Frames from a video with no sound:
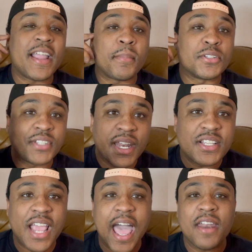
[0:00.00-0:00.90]
a
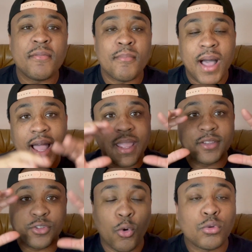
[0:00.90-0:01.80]
percentage out of my
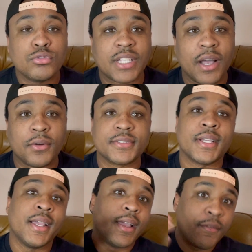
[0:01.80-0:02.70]
total sales
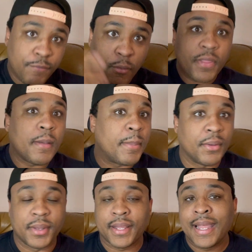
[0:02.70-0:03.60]
for the
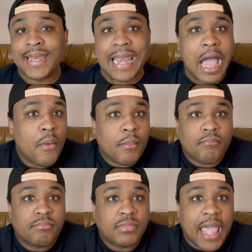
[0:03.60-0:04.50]
building. Now,
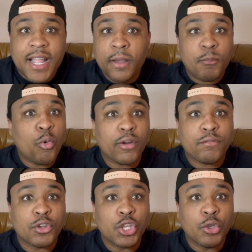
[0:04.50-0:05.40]
that could work
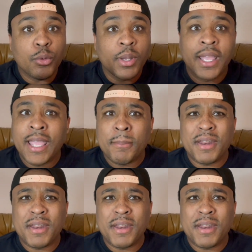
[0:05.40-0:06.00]
for you, but